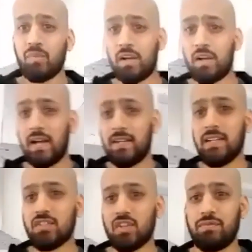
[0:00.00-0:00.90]
okay?
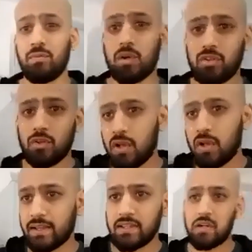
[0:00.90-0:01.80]
So if you want to do like,
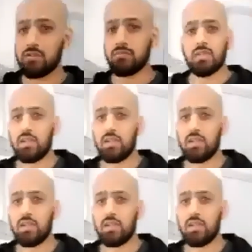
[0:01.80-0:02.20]
you know,